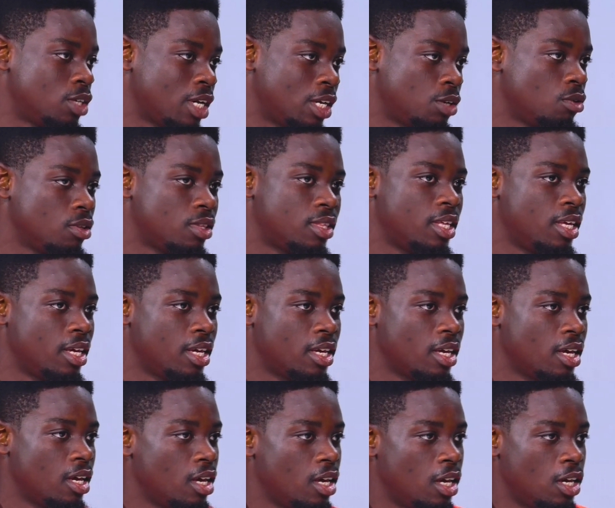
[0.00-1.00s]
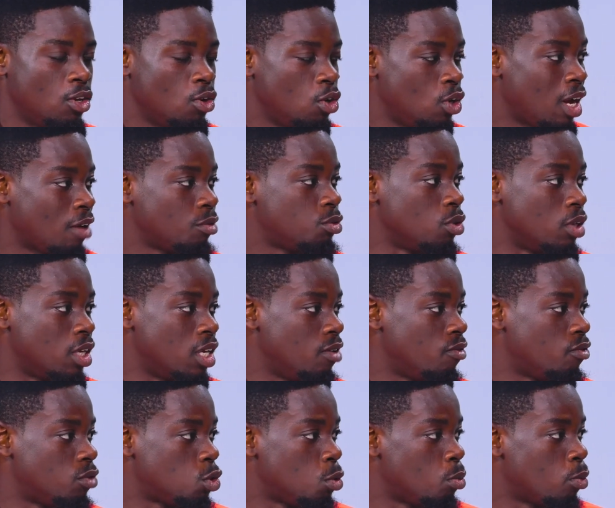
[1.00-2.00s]
I don't think you have to
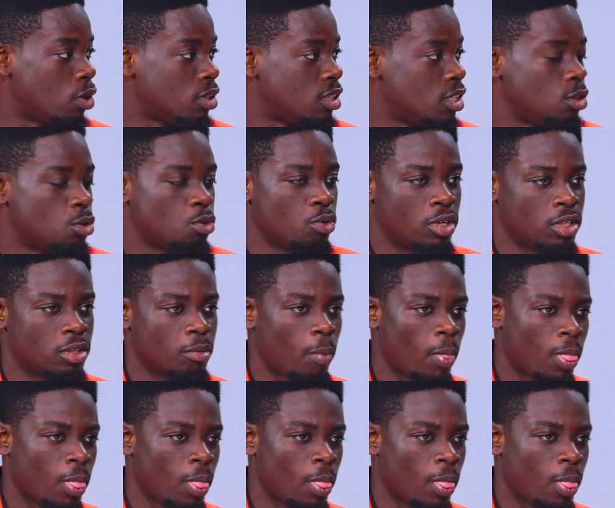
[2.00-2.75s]
give too much into it.